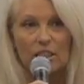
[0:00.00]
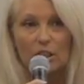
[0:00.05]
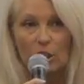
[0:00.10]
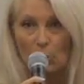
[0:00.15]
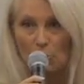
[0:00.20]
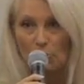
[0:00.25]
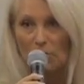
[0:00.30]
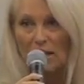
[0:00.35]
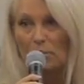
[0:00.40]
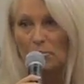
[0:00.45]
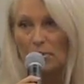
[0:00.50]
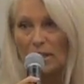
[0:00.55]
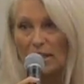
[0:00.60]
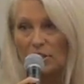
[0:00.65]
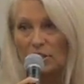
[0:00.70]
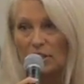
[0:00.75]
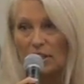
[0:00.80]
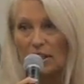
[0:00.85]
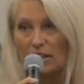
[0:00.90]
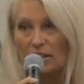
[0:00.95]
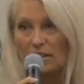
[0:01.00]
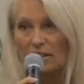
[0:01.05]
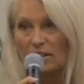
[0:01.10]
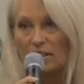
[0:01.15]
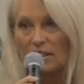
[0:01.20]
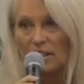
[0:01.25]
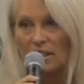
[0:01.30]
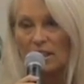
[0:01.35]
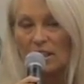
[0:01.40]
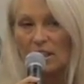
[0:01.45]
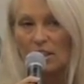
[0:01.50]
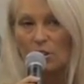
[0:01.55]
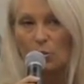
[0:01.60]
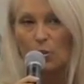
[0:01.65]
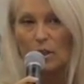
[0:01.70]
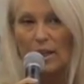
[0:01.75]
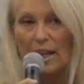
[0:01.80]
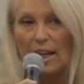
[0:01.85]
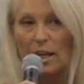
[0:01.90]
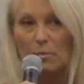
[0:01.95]
Low vibration.
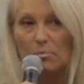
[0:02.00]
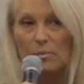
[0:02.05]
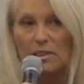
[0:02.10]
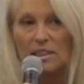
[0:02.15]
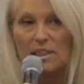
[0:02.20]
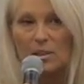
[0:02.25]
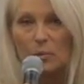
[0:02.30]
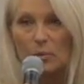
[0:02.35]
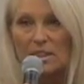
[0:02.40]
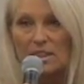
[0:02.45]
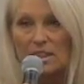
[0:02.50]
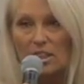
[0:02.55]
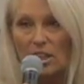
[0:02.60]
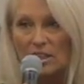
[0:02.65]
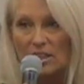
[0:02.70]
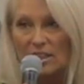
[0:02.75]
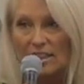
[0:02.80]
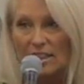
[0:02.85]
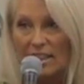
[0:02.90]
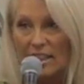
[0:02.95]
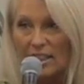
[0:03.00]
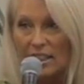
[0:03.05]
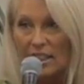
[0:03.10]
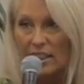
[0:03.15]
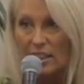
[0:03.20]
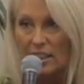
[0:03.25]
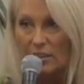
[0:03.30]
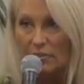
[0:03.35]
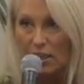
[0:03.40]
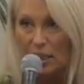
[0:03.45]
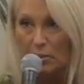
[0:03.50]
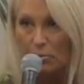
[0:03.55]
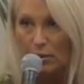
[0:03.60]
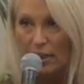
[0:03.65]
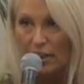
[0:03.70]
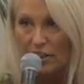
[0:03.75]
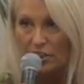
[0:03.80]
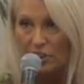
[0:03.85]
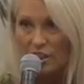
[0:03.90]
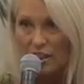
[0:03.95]
What happens, we start seeing the
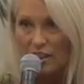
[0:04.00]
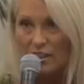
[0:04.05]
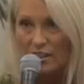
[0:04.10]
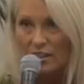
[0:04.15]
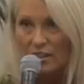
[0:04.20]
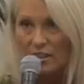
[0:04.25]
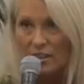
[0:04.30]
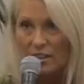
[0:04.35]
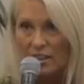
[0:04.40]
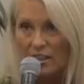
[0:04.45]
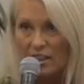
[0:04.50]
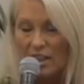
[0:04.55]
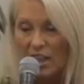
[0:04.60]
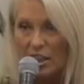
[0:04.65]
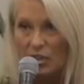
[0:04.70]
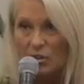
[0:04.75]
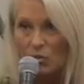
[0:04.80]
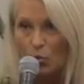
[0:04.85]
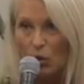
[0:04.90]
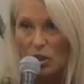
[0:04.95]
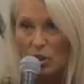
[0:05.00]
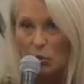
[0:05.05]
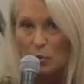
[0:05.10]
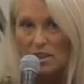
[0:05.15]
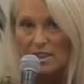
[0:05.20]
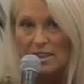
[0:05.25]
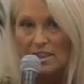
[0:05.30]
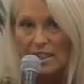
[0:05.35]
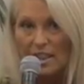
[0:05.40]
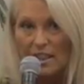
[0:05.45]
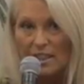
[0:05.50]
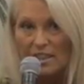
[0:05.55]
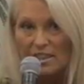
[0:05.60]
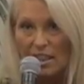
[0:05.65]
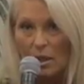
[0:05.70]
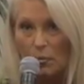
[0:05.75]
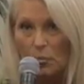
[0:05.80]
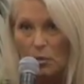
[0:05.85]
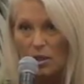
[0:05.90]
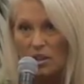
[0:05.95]
vibration. And what do we say to
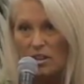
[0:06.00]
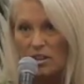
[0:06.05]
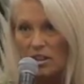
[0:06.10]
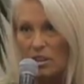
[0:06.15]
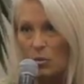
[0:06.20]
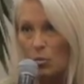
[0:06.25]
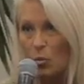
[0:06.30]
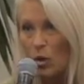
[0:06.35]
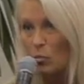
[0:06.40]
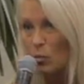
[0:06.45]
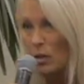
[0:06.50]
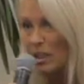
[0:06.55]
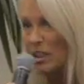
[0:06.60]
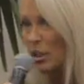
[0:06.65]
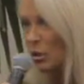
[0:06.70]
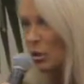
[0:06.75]
someone when we